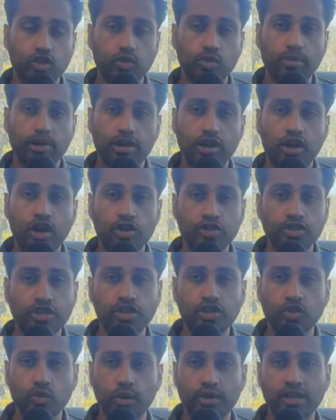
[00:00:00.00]
about
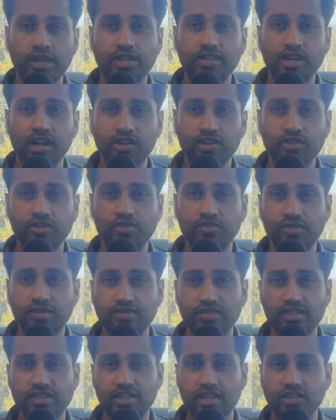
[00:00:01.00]

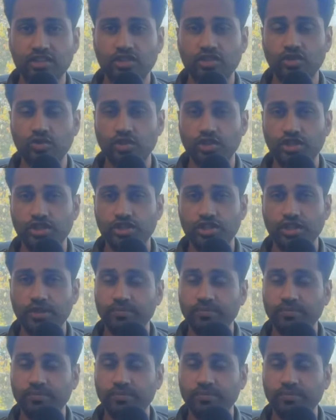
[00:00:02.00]
$128.50 in New Jersey.